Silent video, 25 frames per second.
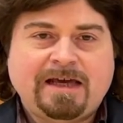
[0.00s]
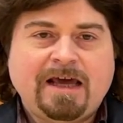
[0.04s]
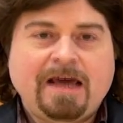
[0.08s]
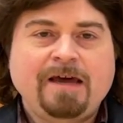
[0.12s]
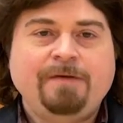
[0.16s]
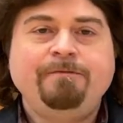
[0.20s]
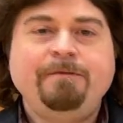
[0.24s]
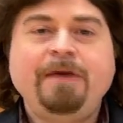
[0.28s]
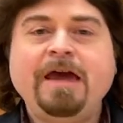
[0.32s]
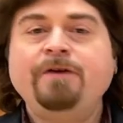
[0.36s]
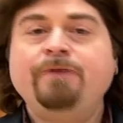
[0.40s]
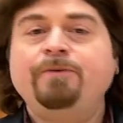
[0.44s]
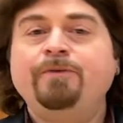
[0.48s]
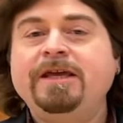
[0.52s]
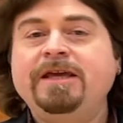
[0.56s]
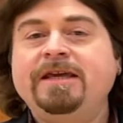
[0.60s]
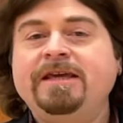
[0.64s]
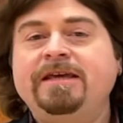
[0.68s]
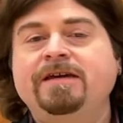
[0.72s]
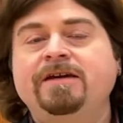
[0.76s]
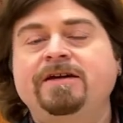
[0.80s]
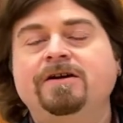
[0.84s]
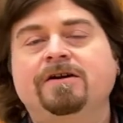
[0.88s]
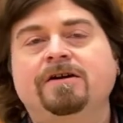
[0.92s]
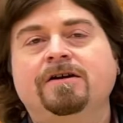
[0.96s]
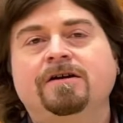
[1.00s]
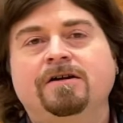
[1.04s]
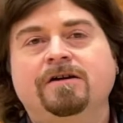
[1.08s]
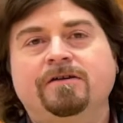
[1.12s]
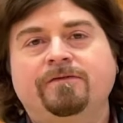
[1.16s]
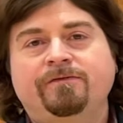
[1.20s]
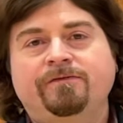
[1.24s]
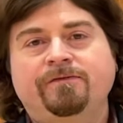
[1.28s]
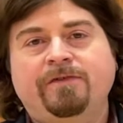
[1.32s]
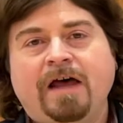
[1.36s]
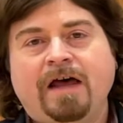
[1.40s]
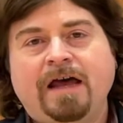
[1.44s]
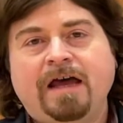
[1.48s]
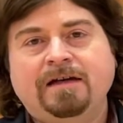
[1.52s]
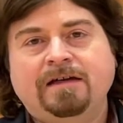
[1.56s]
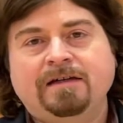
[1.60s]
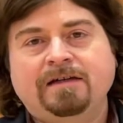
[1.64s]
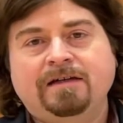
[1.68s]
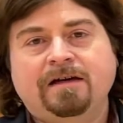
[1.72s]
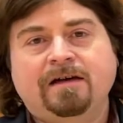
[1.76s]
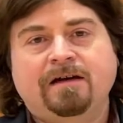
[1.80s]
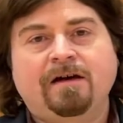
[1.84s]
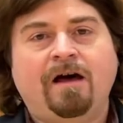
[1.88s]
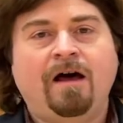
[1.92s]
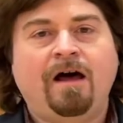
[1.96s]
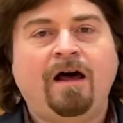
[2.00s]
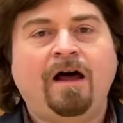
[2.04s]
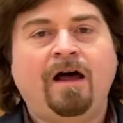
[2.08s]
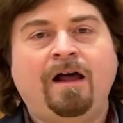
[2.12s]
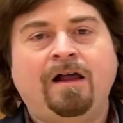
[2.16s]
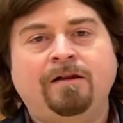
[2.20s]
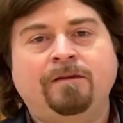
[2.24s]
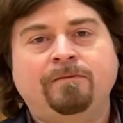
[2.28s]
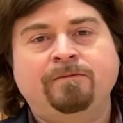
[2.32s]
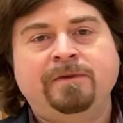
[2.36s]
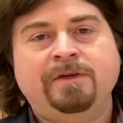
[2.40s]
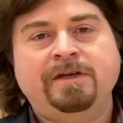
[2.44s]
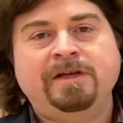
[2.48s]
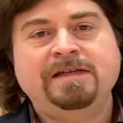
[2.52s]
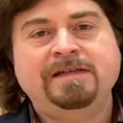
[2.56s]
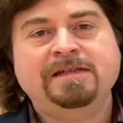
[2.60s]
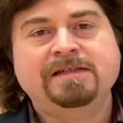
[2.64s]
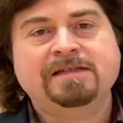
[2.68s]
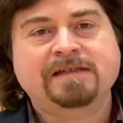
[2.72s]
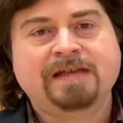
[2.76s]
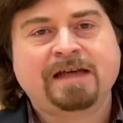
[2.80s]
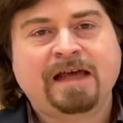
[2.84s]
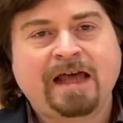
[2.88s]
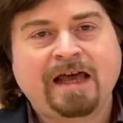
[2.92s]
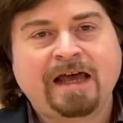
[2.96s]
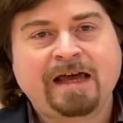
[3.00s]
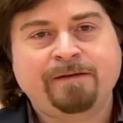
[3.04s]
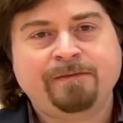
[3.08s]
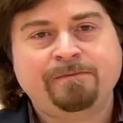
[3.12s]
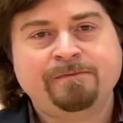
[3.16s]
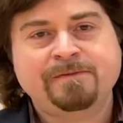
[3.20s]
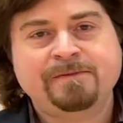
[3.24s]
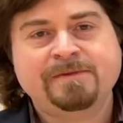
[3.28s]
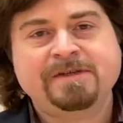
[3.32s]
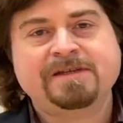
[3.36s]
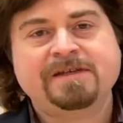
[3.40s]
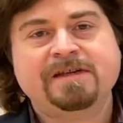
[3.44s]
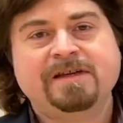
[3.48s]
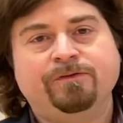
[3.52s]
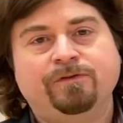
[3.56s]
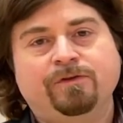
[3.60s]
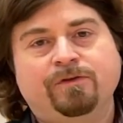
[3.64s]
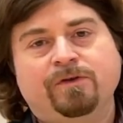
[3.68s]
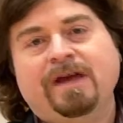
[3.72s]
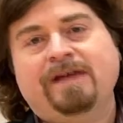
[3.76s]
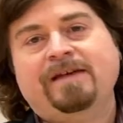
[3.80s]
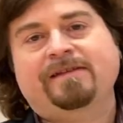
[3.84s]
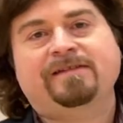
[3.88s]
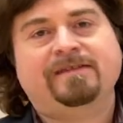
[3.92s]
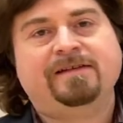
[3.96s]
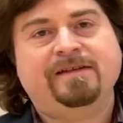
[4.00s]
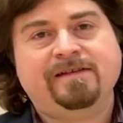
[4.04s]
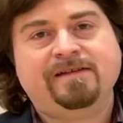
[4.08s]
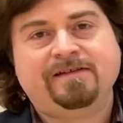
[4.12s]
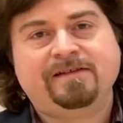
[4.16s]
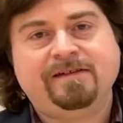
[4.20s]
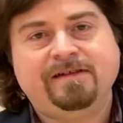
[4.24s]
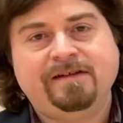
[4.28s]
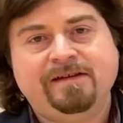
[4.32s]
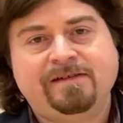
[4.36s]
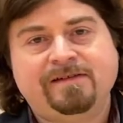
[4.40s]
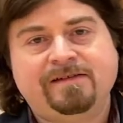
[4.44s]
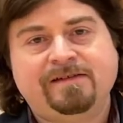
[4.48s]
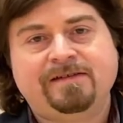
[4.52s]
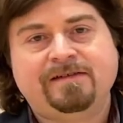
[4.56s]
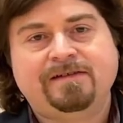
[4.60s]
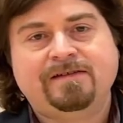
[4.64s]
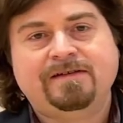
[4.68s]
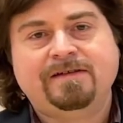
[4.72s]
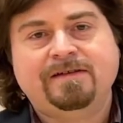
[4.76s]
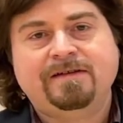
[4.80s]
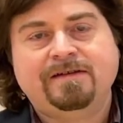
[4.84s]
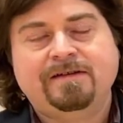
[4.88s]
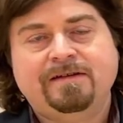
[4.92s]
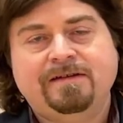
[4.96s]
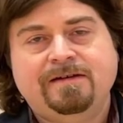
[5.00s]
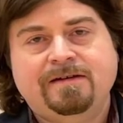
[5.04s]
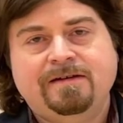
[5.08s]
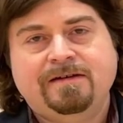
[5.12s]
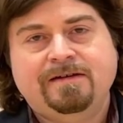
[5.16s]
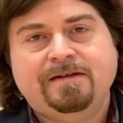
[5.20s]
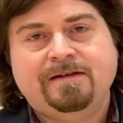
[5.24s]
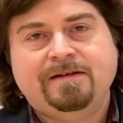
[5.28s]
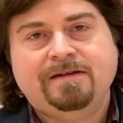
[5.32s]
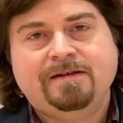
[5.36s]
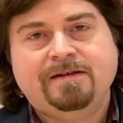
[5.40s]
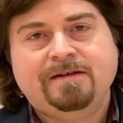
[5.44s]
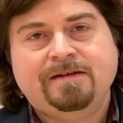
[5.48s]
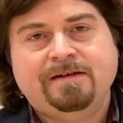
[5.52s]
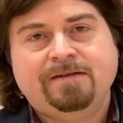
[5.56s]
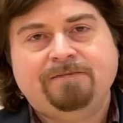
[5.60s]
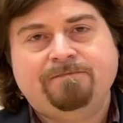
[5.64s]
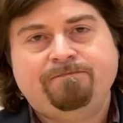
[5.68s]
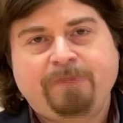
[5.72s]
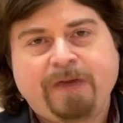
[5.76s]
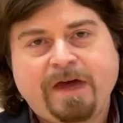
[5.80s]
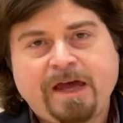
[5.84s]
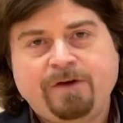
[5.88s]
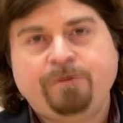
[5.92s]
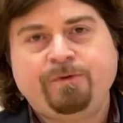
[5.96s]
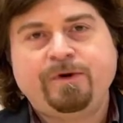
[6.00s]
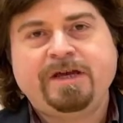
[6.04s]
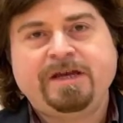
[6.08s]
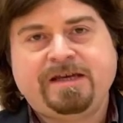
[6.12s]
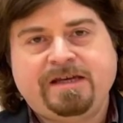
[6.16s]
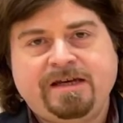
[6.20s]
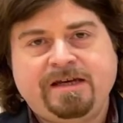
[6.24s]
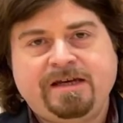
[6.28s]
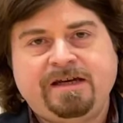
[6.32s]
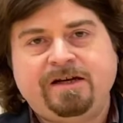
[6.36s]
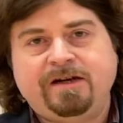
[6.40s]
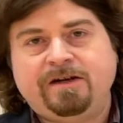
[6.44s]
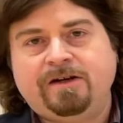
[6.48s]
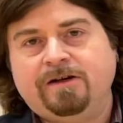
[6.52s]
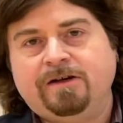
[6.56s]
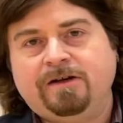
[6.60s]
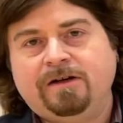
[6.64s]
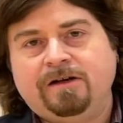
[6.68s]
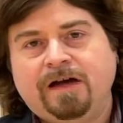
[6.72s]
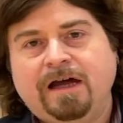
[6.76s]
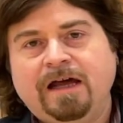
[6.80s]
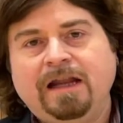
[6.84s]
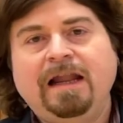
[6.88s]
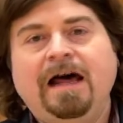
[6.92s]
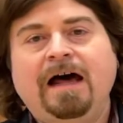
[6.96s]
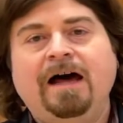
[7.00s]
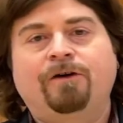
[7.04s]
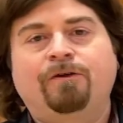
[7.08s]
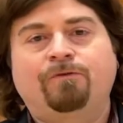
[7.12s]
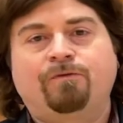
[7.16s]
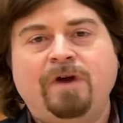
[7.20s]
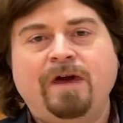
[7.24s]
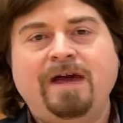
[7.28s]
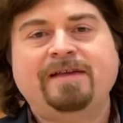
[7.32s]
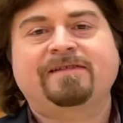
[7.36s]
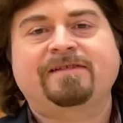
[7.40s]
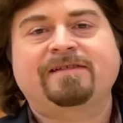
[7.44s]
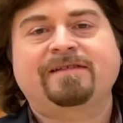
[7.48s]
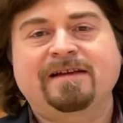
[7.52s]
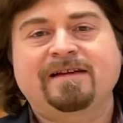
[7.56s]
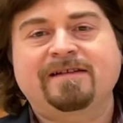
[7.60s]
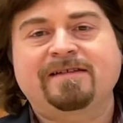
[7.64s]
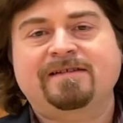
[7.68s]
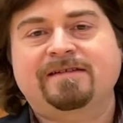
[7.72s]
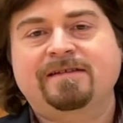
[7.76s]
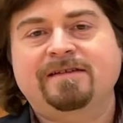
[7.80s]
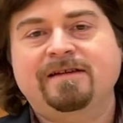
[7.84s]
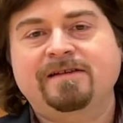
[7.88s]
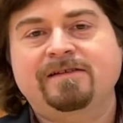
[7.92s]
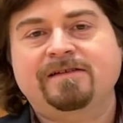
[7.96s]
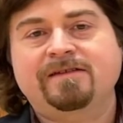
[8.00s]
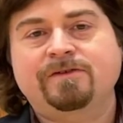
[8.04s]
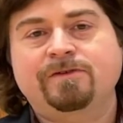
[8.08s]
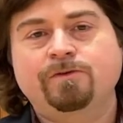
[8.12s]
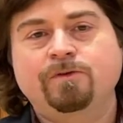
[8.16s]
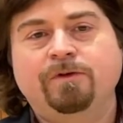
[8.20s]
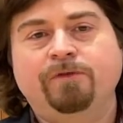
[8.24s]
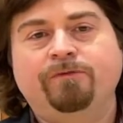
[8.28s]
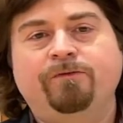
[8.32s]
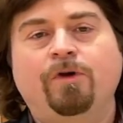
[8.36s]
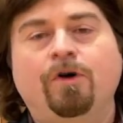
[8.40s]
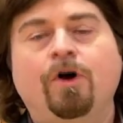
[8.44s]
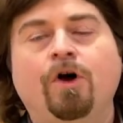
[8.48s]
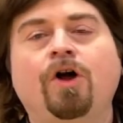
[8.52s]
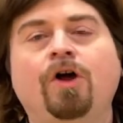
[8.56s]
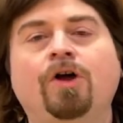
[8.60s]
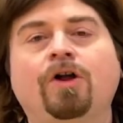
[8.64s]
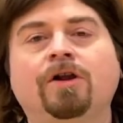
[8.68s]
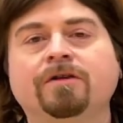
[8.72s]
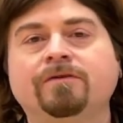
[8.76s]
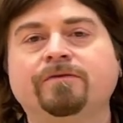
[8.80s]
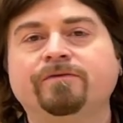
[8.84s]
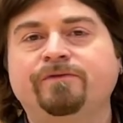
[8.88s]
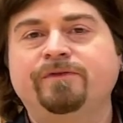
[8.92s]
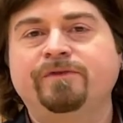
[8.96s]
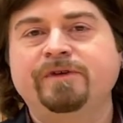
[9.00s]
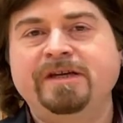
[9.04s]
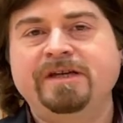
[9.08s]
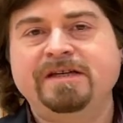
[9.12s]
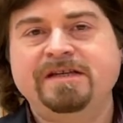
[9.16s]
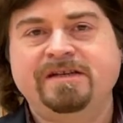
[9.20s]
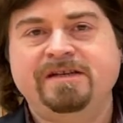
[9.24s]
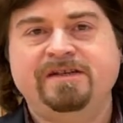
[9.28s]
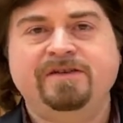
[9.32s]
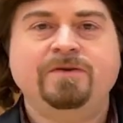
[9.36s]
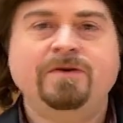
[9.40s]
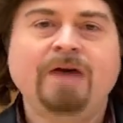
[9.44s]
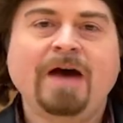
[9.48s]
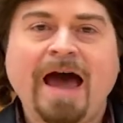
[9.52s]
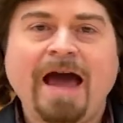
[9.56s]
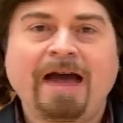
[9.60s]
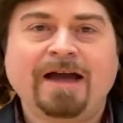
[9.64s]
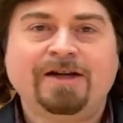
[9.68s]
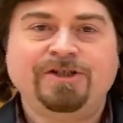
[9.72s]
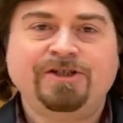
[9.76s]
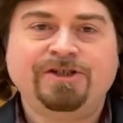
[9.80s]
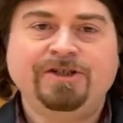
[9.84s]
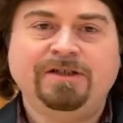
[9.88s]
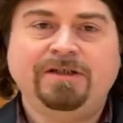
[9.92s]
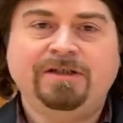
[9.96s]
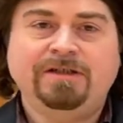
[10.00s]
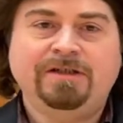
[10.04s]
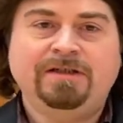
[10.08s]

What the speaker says: May we here find calm in times of restlessness. May we here allow restlessness to evolve into action.